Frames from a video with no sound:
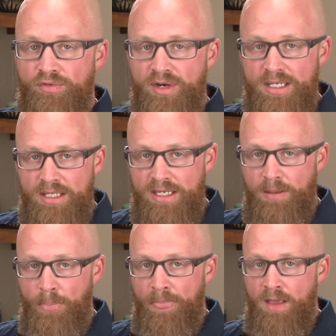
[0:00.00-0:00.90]

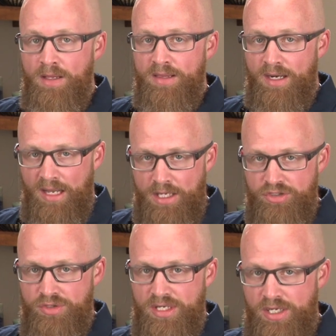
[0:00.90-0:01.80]
freely that
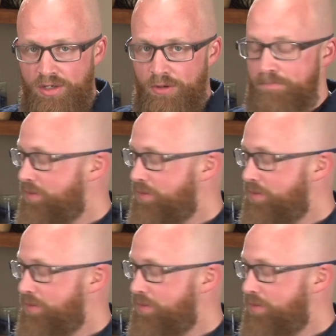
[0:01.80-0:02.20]
allows you to heal.